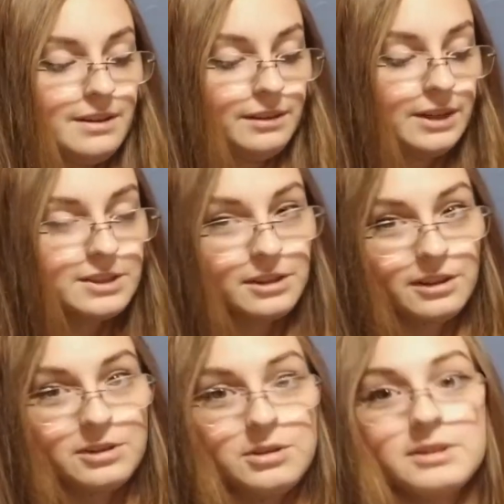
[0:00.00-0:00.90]
these are the
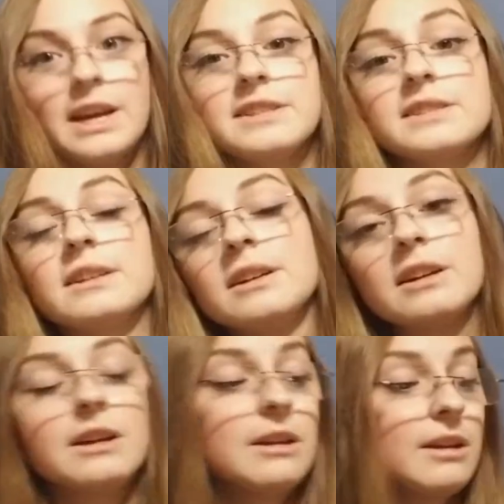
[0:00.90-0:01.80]
two sizes that are
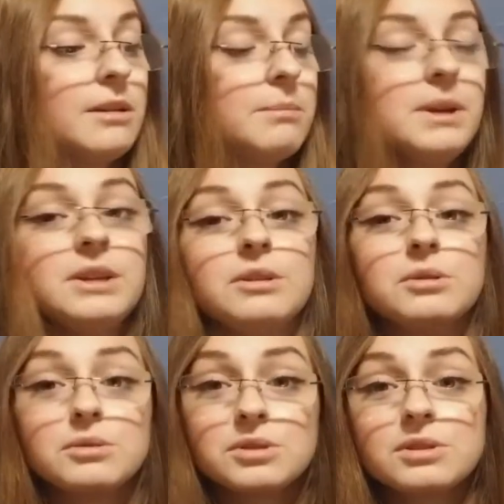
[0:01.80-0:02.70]
going to be
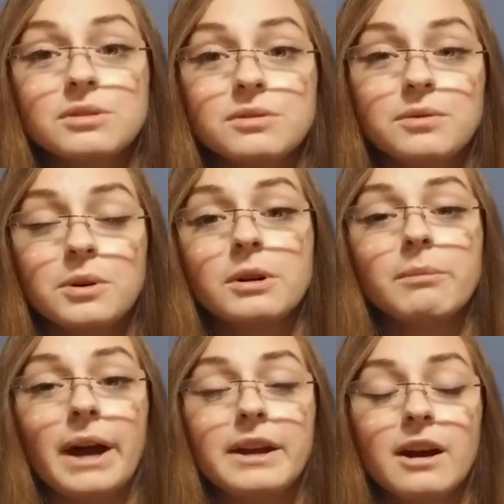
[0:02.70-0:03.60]
used for
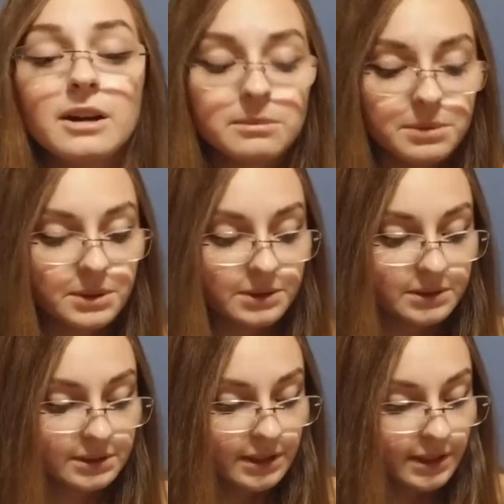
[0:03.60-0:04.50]
my yarn bowls.